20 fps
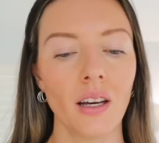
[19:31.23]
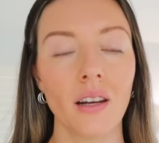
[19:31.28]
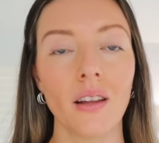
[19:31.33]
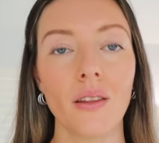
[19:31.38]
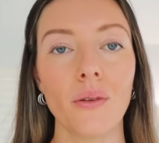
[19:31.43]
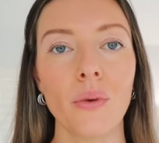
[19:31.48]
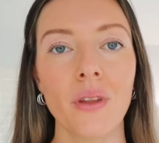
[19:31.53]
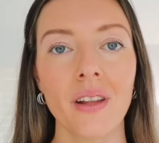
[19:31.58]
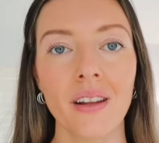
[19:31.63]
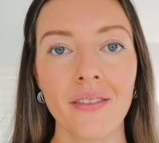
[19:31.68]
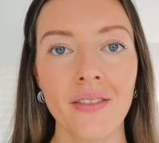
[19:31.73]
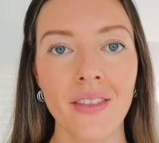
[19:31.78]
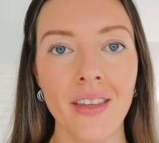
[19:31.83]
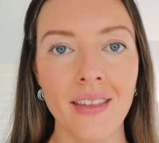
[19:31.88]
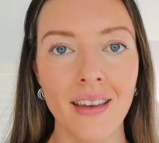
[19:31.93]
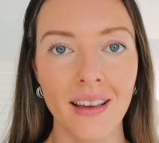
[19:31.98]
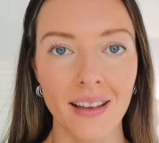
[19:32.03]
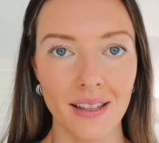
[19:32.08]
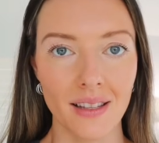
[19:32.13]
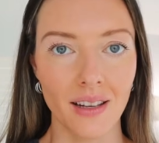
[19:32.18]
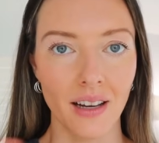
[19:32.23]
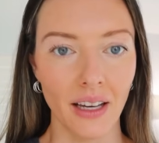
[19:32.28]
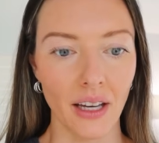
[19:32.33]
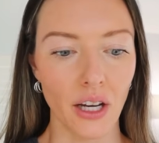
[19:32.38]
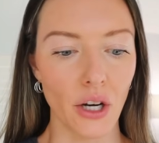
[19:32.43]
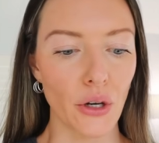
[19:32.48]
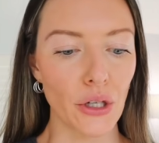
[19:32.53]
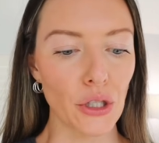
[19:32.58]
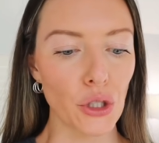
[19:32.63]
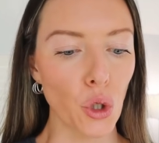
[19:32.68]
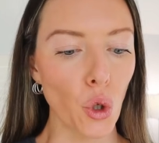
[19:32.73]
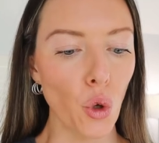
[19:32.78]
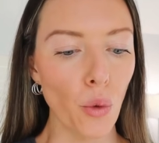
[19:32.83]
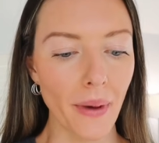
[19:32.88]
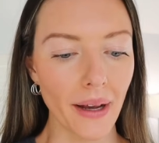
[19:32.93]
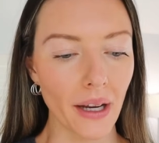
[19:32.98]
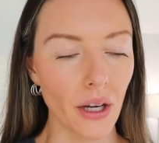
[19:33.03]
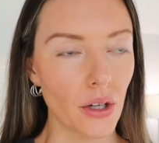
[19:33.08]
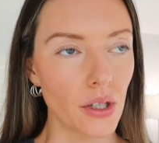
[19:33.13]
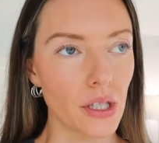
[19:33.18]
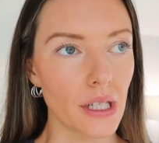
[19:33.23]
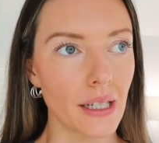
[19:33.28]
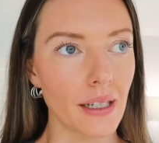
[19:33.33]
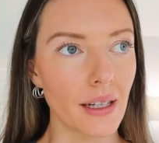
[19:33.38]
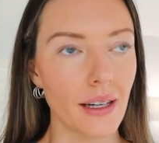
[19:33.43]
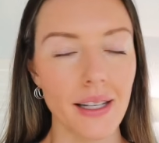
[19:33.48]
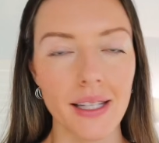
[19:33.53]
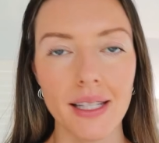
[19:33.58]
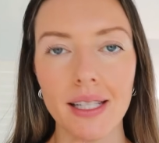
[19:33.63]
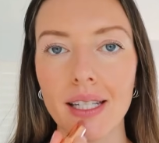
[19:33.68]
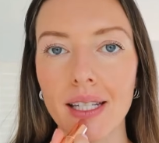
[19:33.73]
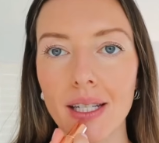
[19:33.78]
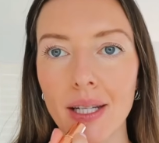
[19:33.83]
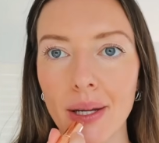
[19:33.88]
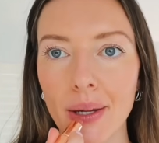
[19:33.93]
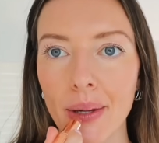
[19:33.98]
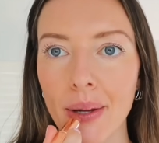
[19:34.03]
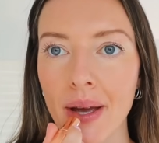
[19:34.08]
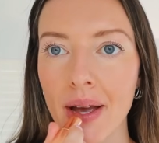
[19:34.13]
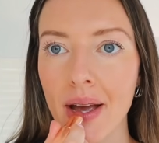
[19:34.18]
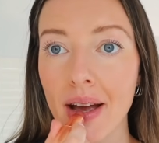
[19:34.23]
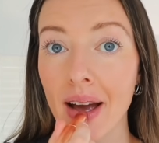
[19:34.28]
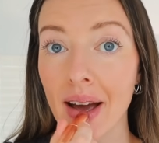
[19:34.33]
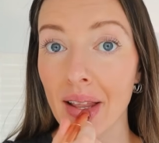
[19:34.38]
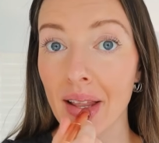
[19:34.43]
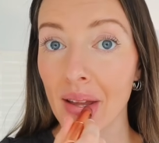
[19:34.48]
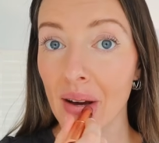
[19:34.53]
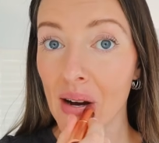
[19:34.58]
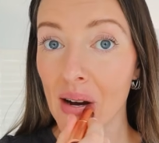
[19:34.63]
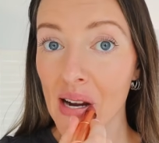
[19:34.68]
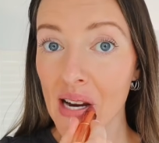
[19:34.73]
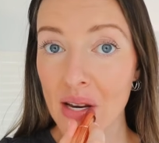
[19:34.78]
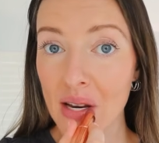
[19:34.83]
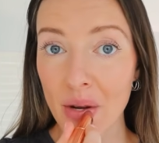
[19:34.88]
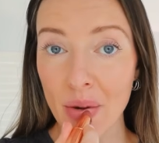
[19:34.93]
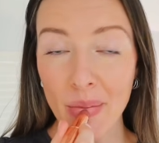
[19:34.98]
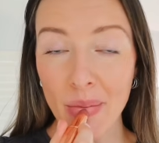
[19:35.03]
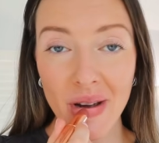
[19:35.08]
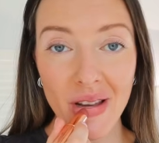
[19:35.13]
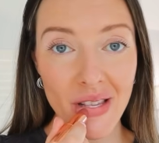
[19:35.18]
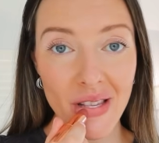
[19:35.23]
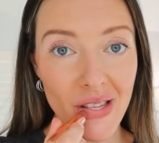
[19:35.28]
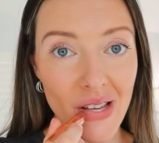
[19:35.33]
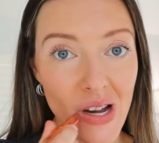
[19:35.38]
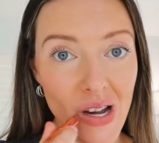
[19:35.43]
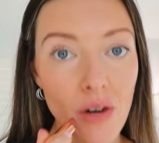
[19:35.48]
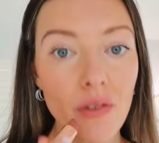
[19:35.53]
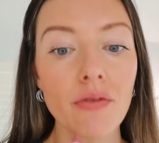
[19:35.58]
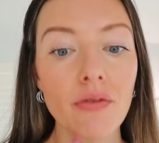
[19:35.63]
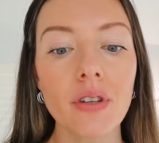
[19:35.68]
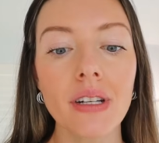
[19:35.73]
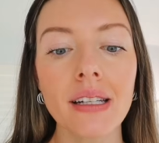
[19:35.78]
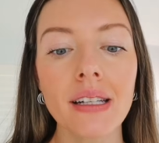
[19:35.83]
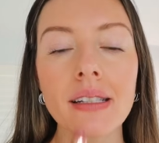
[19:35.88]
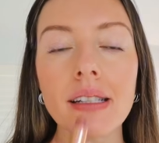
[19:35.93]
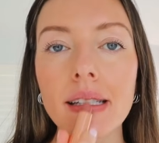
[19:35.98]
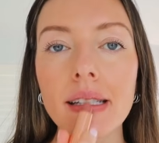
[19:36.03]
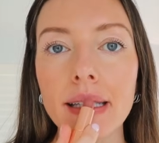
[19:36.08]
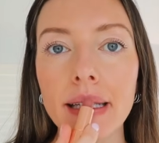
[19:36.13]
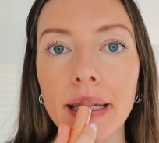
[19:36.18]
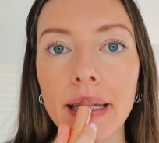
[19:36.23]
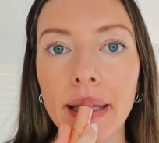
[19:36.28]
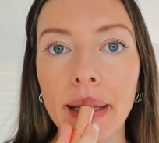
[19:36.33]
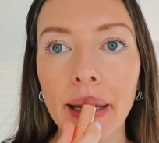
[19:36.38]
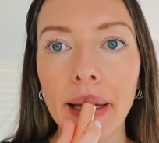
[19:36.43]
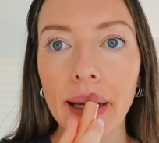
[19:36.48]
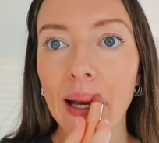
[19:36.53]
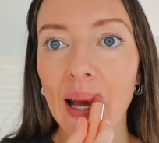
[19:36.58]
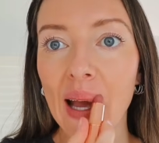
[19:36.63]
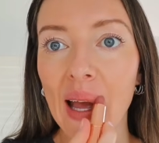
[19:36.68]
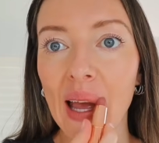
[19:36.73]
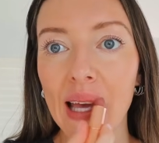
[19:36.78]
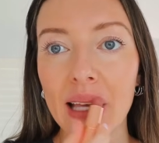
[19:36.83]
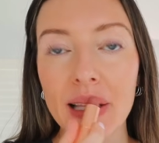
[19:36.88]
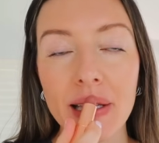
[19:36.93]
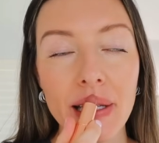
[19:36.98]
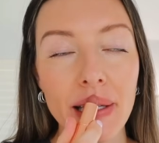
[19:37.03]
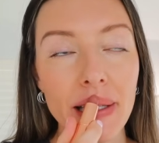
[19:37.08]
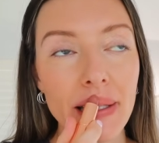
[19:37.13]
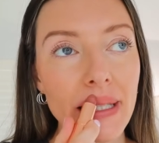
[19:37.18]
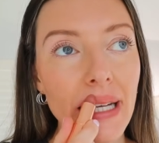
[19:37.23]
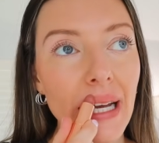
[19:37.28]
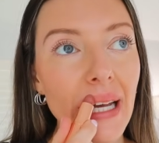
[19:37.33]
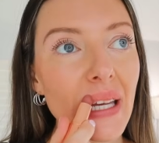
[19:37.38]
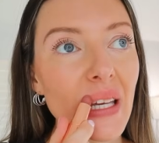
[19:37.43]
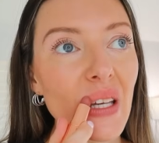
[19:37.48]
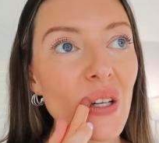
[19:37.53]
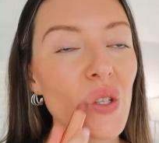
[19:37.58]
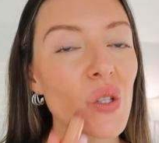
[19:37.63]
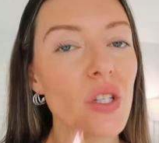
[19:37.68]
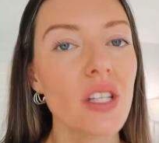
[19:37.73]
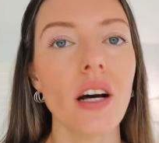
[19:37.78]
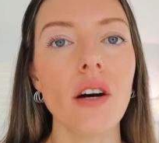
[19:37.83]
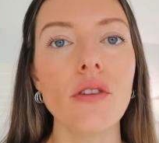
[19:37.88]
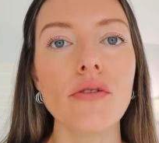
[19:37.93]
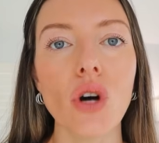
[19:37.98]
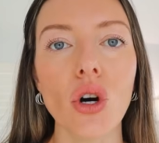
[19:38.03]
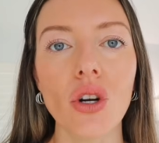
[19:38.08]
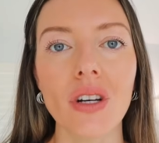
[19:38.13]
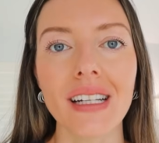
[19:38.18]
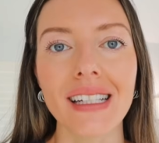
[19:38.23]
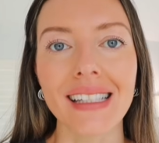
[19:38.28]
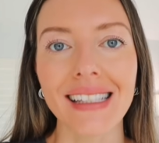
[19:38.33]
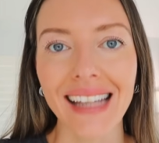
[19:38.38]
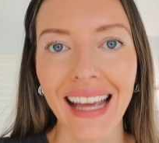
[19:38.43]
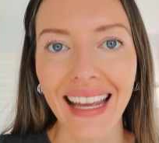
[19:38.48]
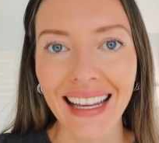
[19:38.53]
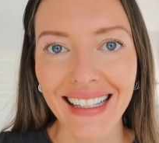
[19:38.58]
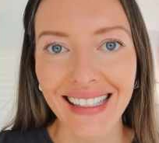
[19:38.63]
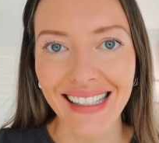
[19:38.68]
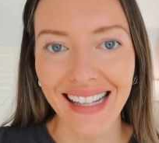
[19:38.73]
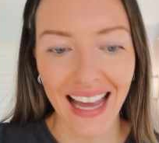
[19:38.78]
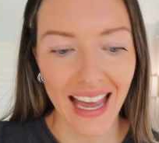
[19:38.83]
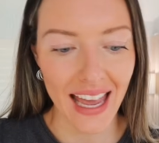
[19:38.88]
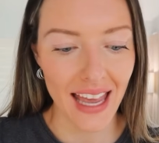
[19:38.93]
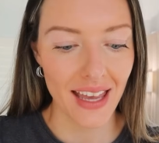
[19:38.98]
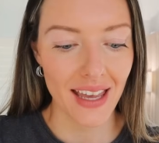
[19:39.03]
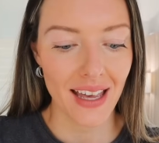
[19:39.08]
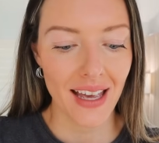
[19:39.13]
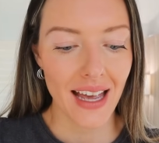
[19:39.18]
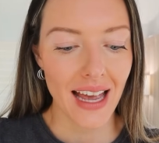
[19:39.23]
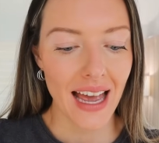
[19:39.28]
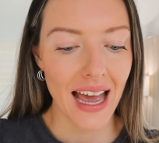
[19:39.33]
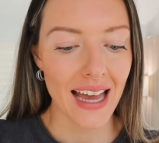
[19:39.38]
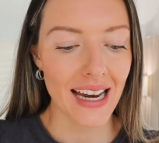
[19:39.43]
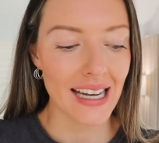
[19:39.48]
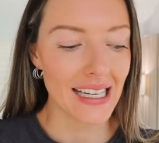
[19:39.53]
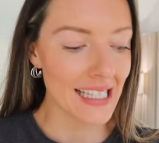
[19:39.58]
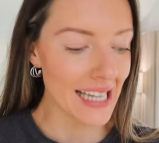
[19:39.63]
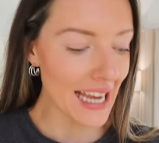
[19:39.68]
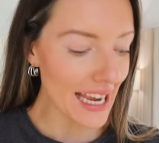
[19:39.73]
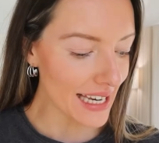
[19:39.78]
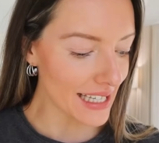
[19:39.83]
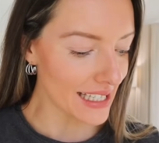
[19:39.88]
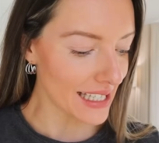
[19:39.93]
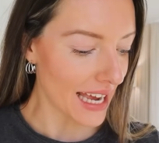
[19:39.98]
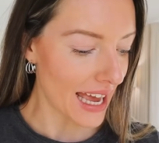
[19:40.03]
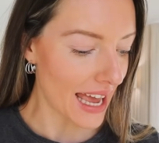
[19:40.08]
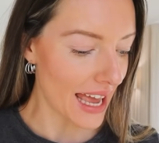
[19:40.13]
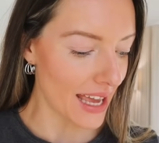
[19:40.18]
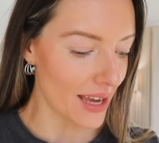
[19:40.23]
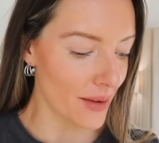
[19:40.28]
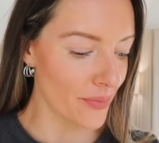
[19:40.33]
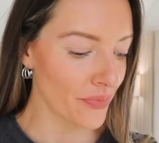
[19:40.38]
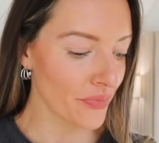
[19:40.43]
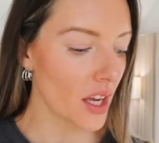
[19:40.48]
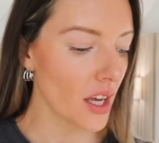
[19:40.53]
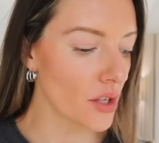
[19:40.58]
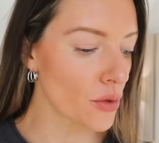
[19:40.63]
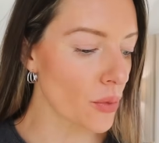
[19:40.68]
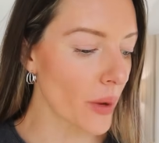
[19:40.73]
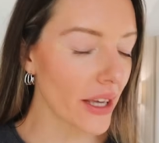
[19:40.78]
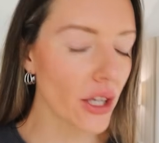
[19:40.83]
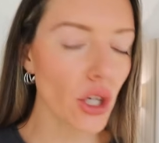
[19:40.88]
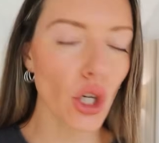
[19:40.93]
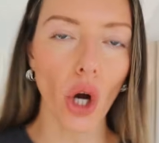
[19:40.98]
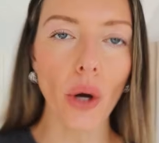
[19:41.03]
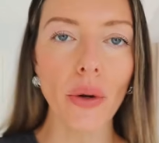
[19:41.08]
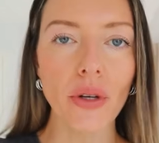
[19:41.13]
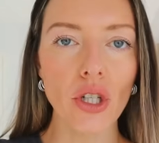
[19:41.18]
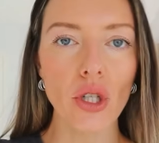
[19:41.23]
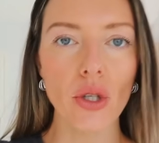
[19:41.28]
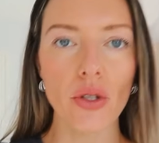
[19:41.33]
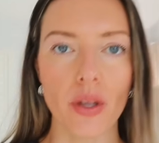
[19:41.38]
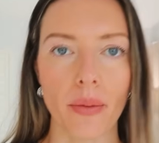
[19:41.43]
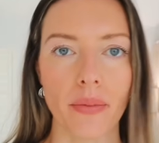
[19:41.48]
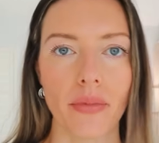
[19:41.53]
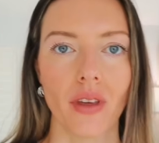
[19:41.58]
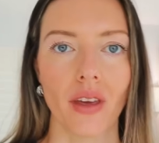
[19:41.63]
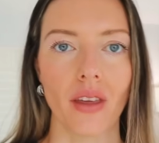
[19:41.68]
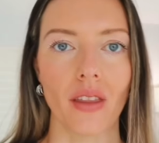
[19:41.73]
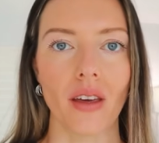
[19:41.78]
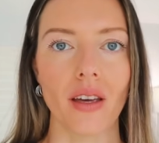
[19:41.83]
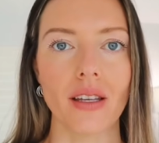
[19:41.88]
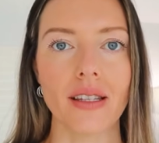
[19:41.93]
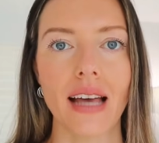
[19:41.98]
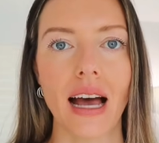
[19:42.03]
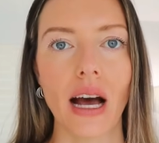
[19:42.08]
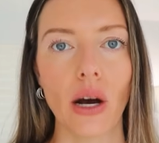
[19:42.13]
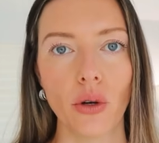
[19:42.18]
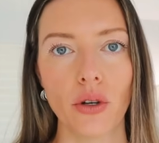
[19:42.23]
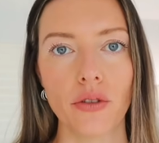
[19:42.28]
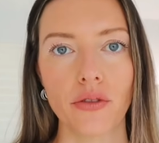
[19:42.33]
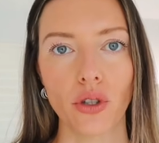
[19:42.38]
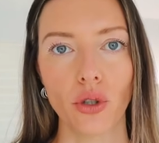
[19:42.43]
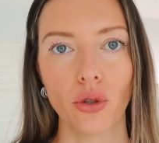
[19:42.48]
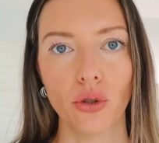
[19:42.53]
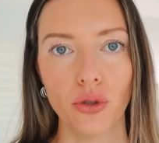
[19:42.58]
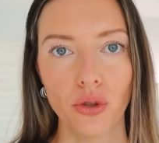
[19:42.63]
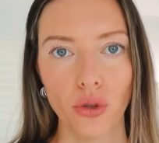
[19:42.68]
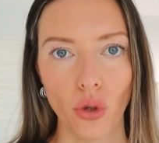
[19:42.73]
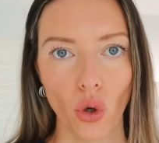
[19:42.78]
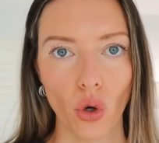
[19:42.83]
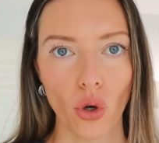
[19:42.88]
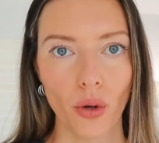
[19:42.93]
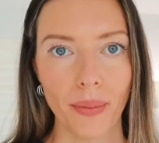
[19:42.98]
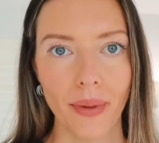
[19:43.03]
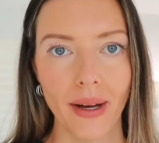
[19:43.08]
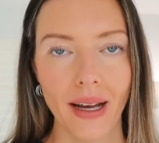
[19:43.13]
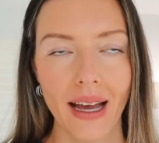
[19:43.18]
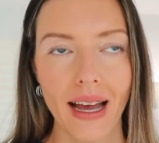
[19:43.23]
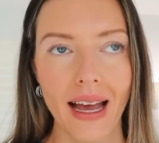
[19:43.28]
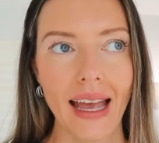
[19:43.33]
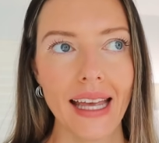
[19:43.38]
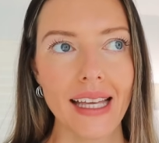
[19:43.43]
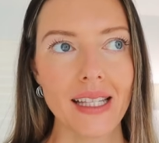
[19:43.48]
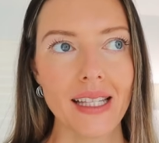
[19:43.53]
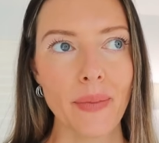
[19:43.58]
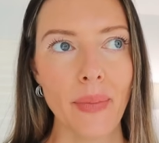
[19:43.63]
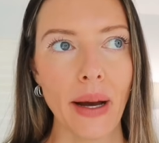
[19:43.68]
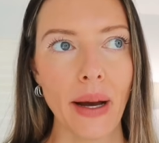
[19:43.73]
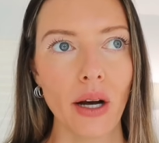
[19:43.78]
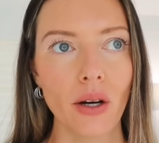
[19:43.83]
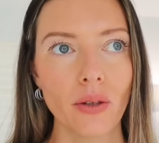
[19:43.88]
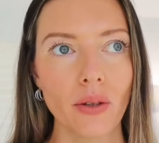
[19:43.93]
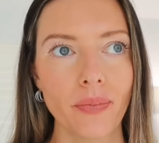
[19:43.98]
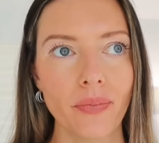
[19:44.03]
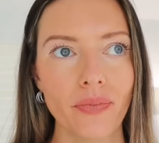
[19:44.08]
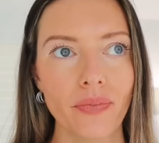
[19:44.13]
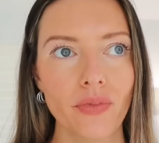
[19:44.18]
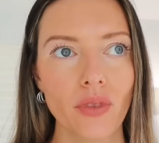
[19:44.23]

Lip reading: Another one of the things that I encourage all my coaching clients to do, and that I do myself religiously, is take yourself on a date day. And a date day is where you go and do something that is out of your norm. It's about